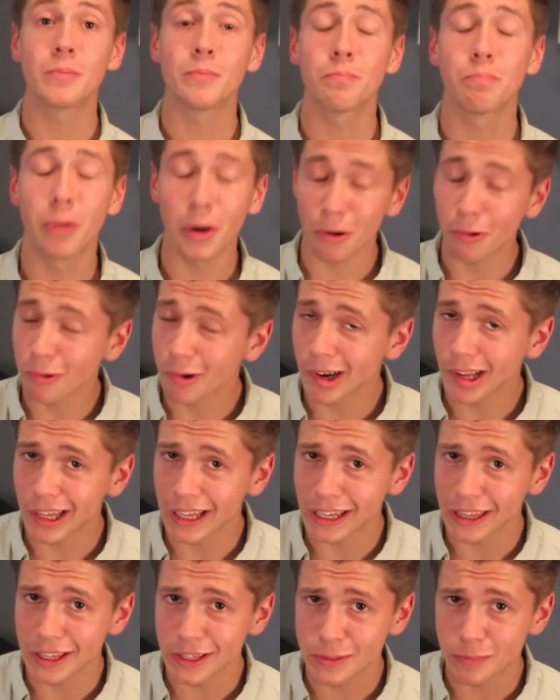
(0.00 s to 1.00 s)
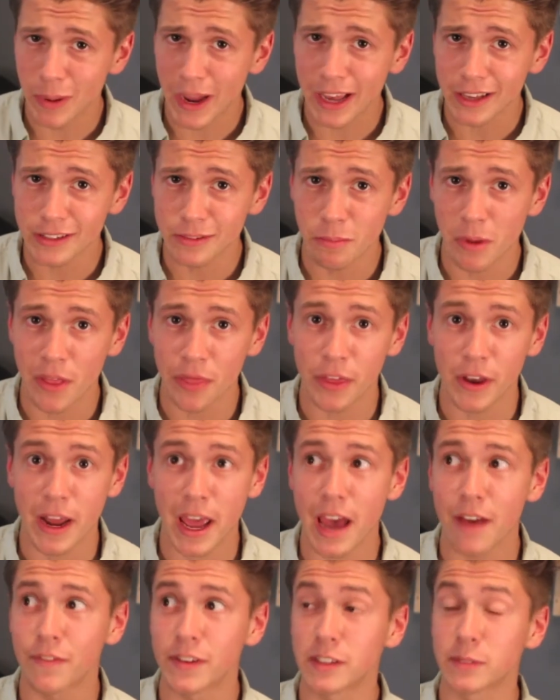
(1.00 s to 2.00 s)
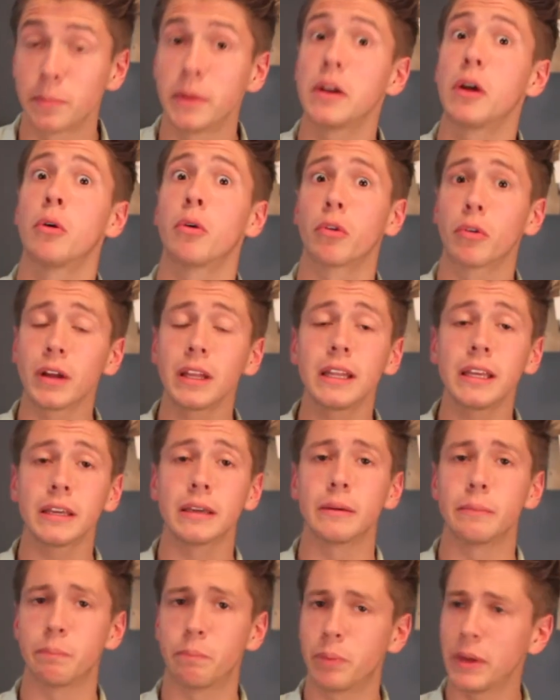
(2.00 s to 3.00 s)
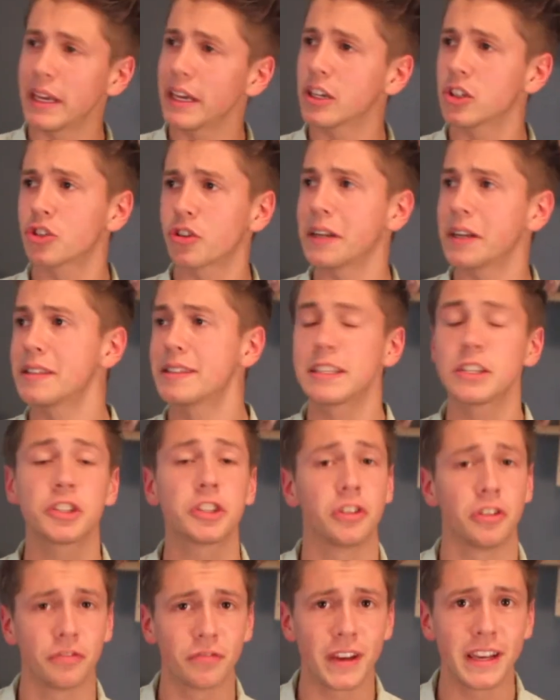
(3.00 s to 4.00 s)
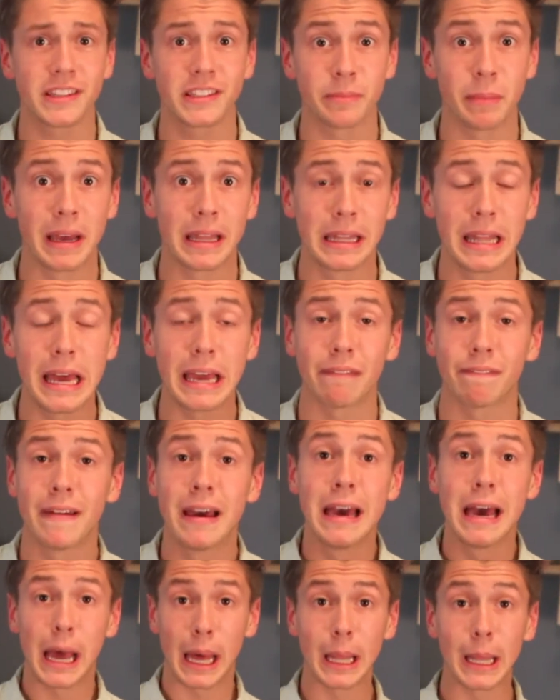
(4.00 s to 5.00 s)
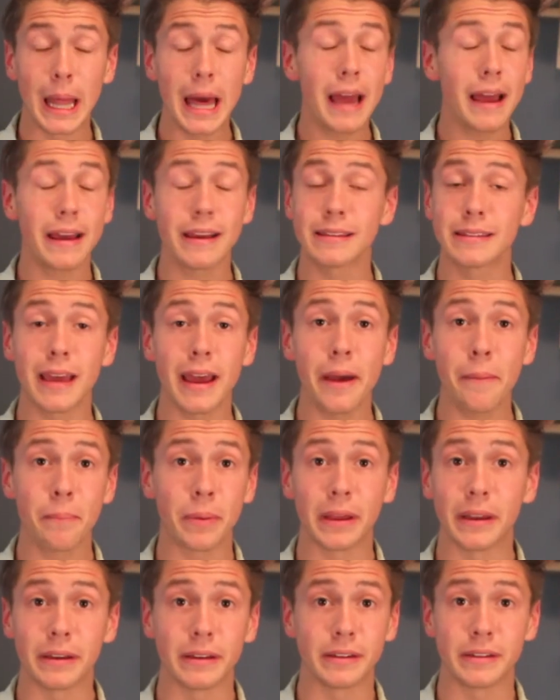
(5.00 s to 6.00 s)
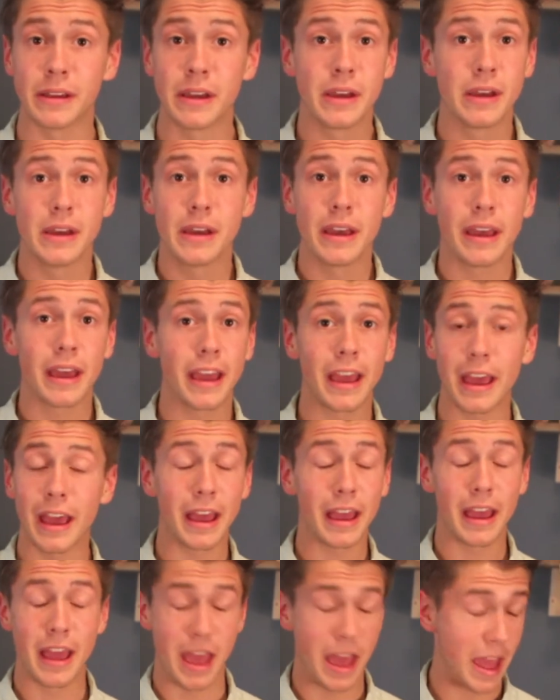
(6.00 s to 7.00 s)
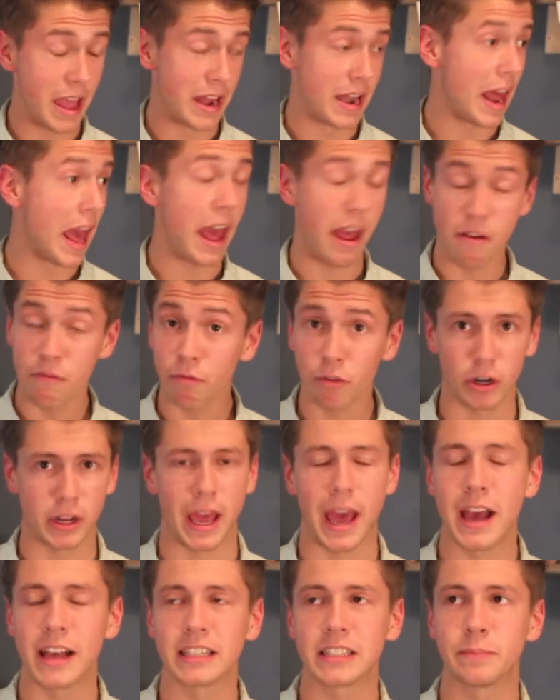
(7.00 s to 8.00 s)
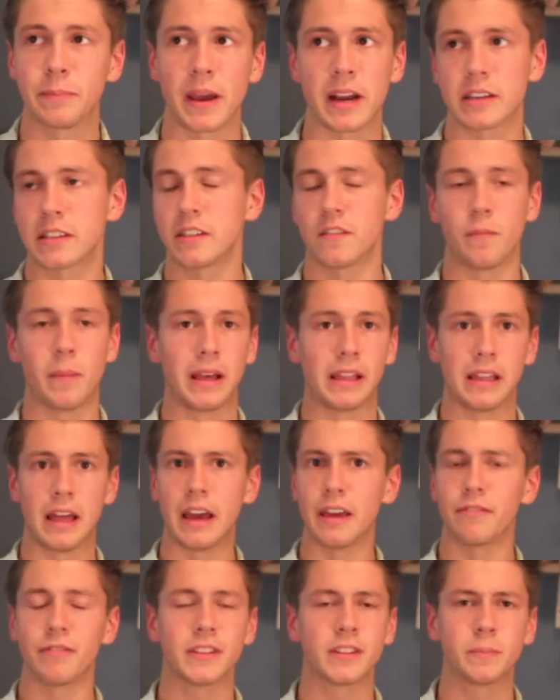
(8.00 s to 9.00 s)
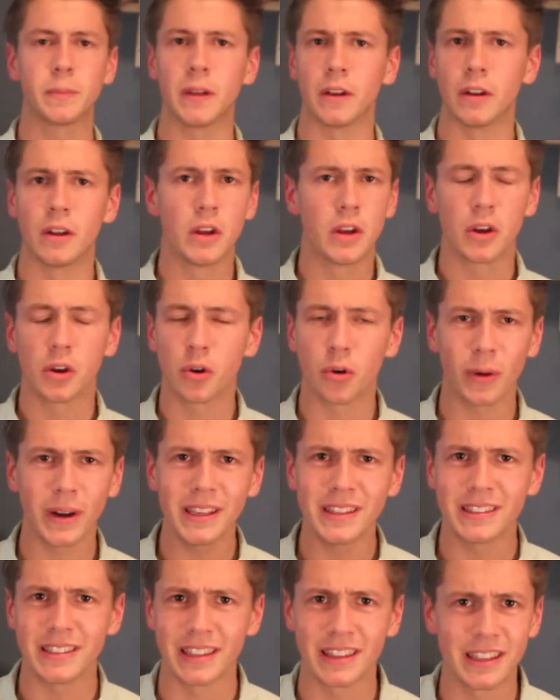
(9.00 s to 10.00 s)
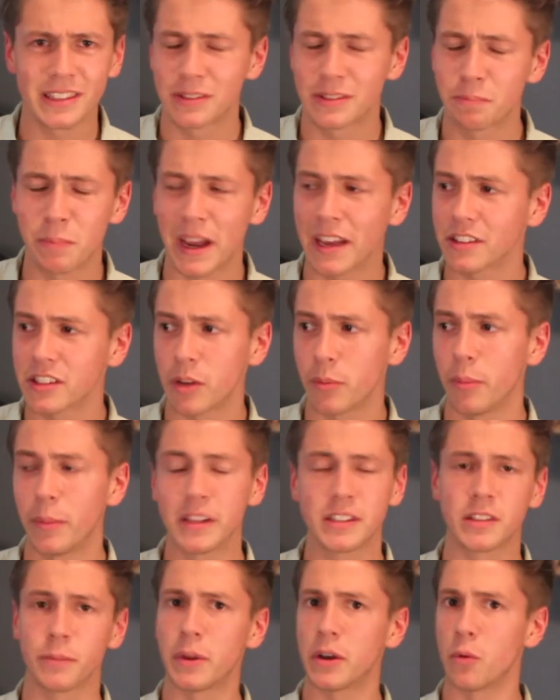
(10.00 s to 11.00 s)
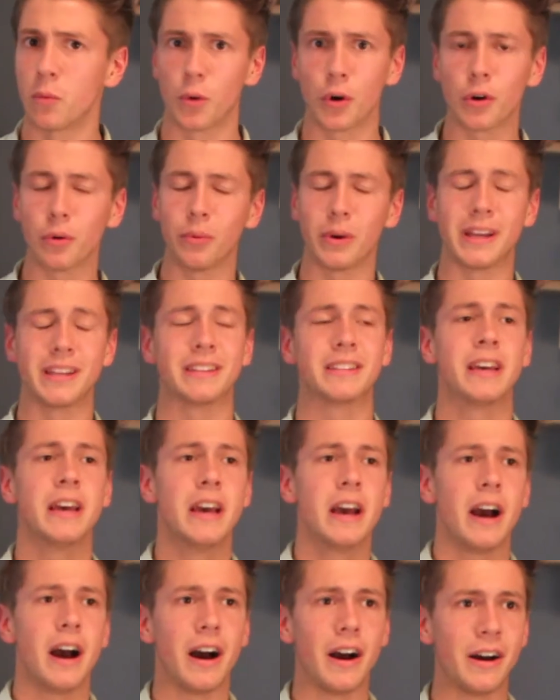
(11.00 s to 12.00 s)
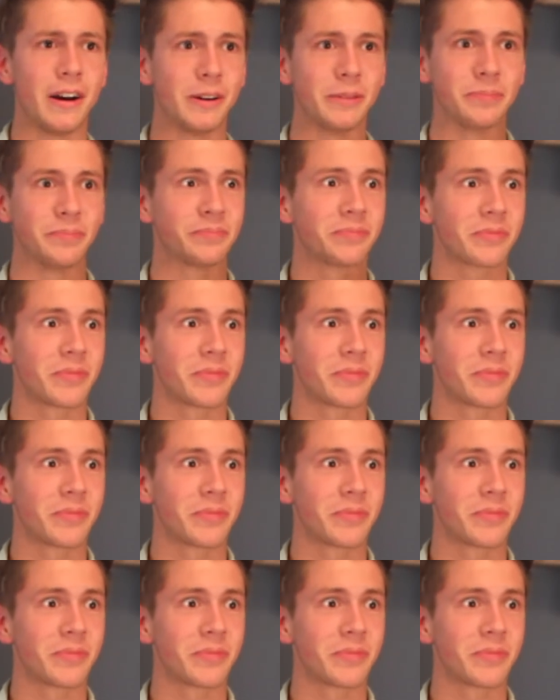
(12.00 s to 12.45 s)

But really, this past month and a half has been a really big transitional phase in my life. A lot has happened in every aspect of my life. It's been crazy. These past couple months have been a whirlwind. Um,